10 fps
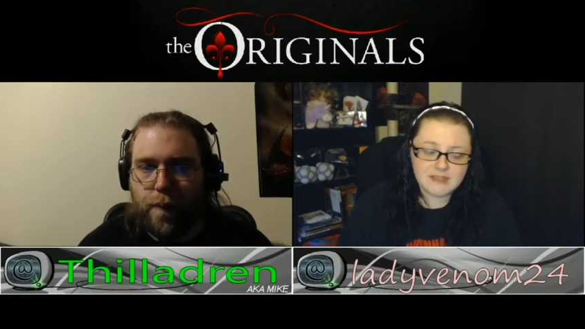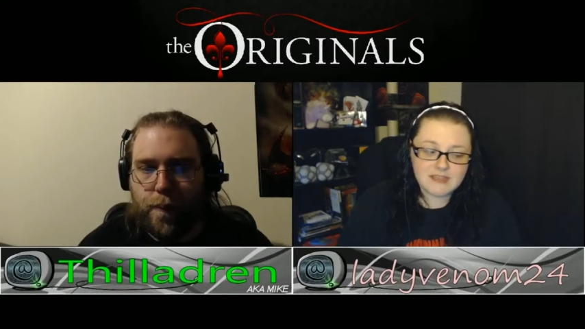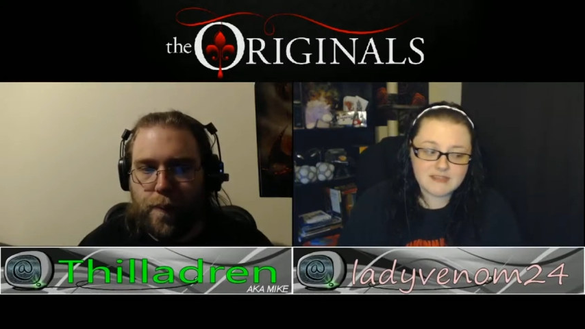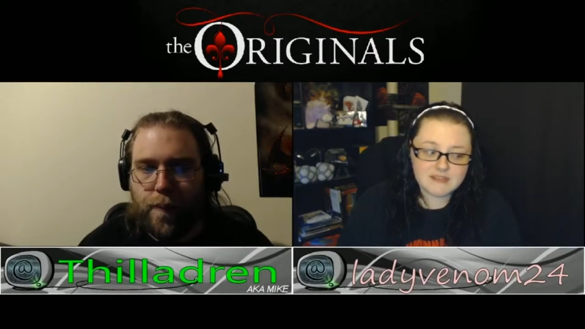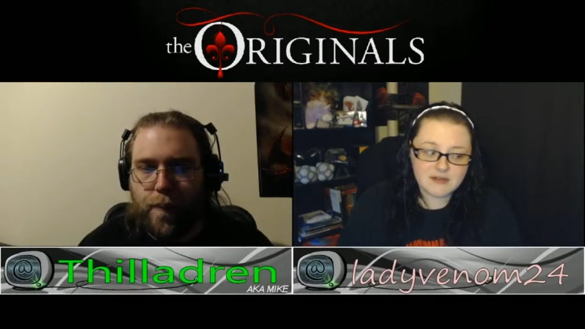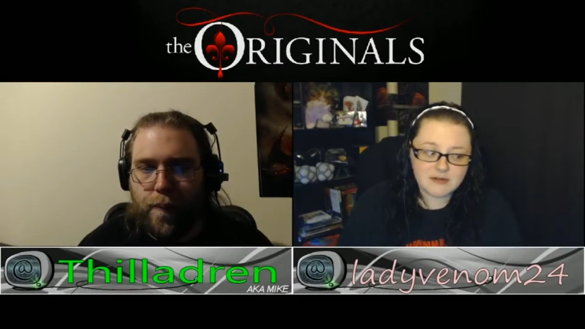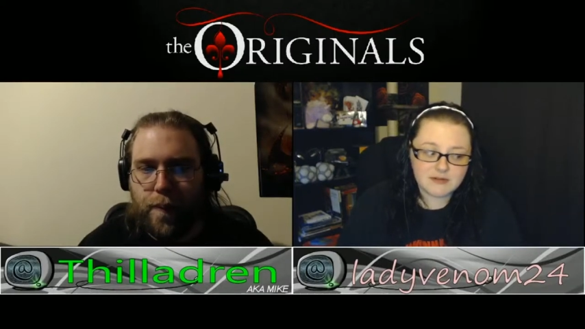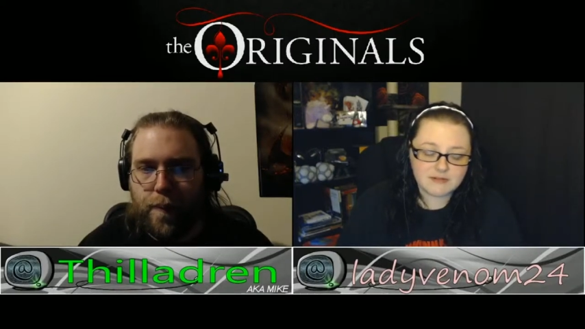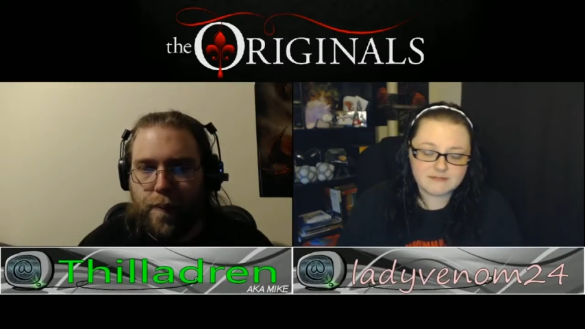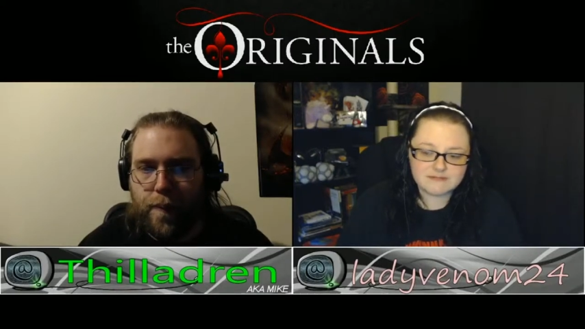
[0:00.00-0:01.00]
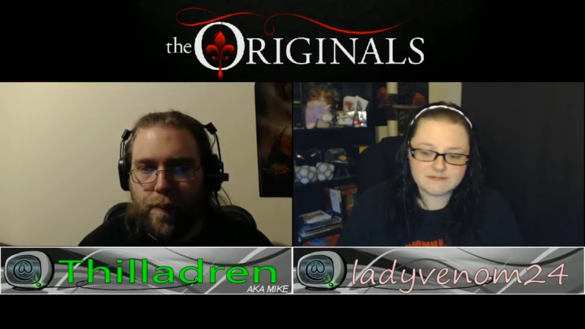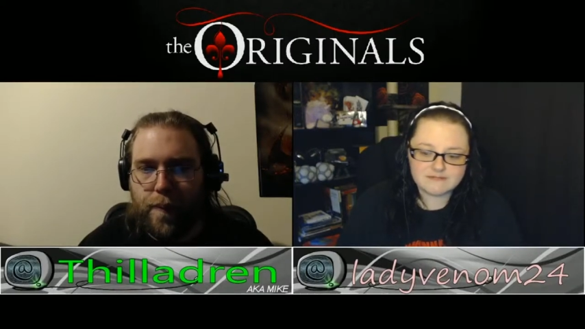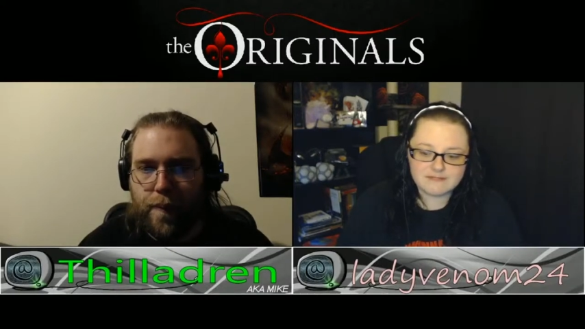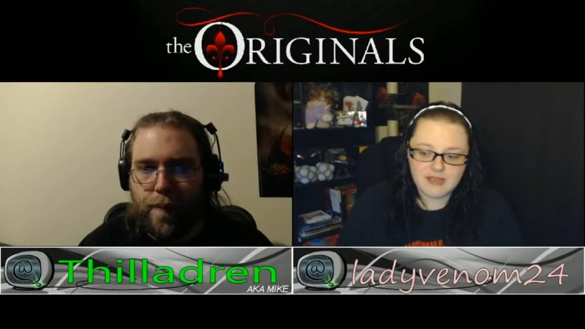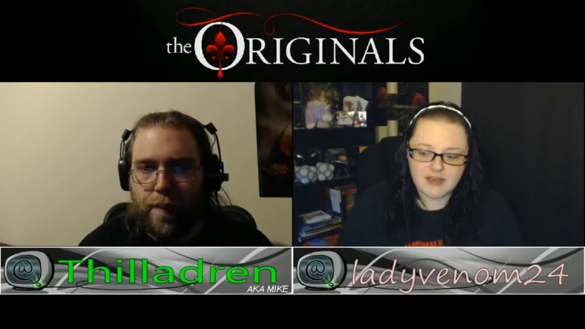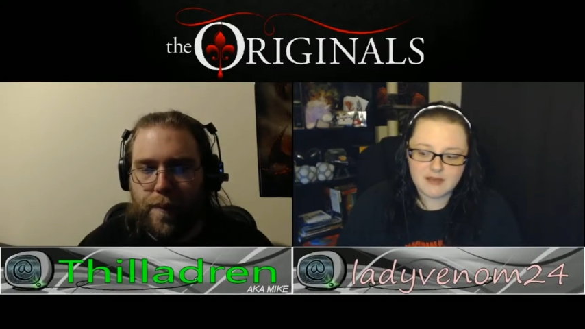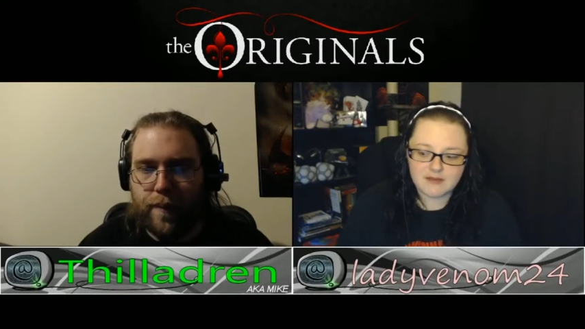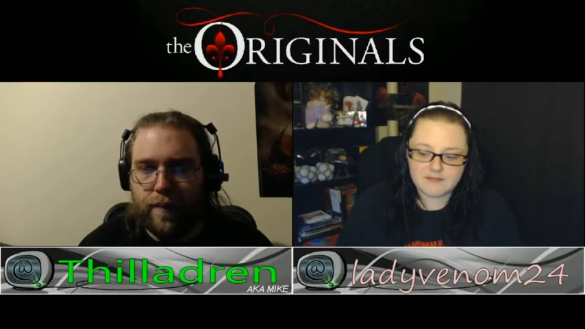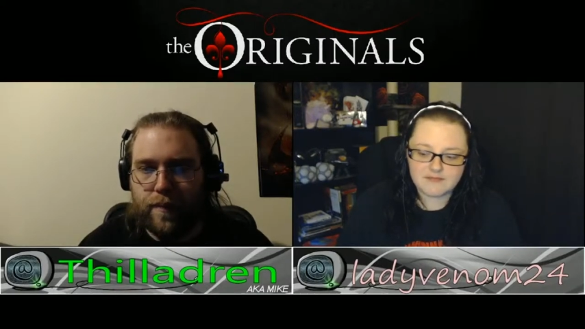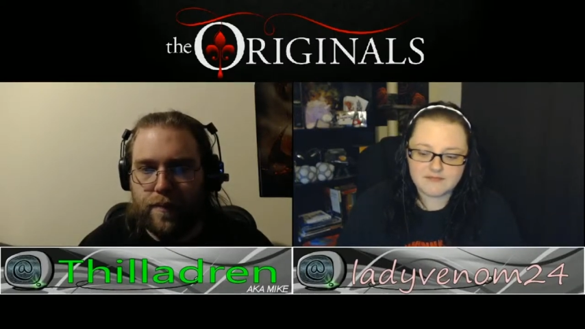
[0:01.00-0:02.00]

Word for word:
Speaker 1: So, um,